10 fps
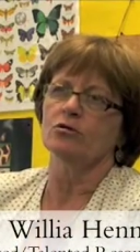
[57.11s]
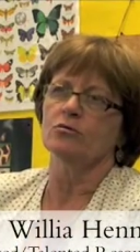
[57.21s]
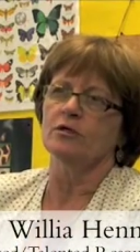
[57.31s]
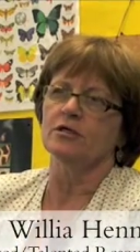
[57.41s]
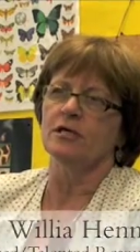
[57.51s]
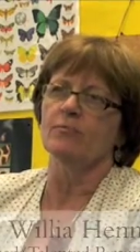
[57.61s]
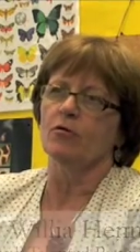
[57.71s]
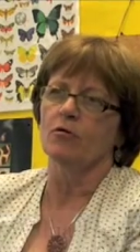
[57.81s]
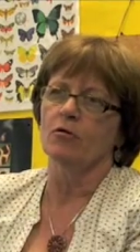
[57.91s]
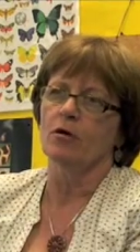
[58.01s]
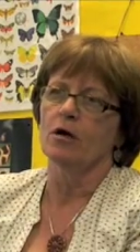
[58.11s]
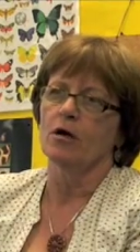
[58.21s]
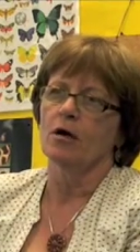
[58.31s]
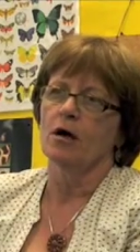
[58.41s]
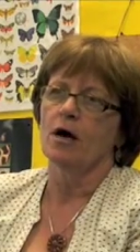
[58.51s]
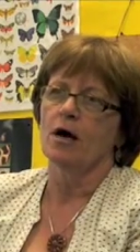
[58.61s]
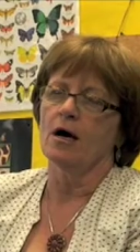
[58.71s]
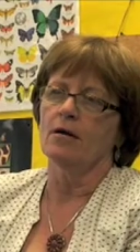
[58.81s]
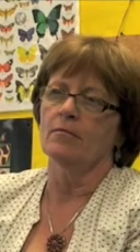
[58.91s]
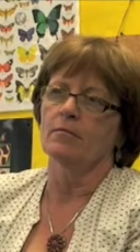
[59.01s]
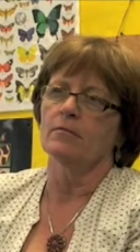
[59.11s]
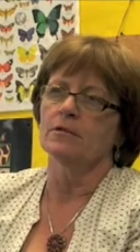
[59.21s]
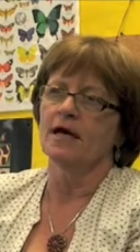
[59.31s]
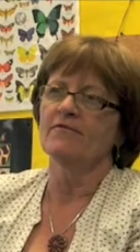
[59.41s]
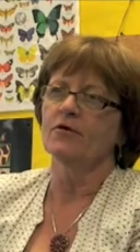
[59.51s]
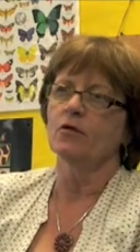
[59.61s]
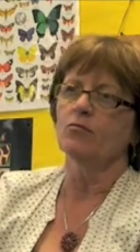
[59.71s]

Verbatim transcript: to a deeper um, level.